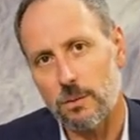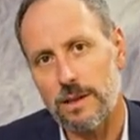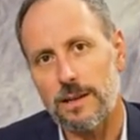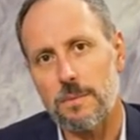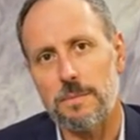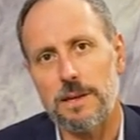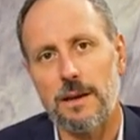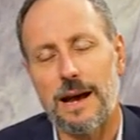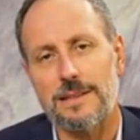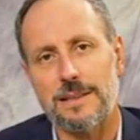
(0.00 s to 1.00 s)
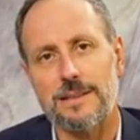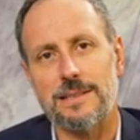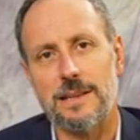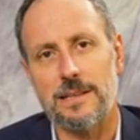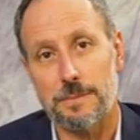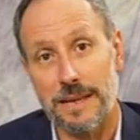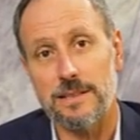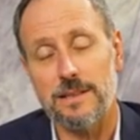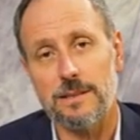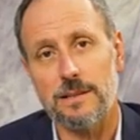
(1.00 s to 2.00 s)
what ABB has as an
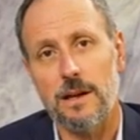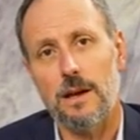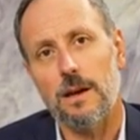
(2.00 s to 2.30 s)
expertise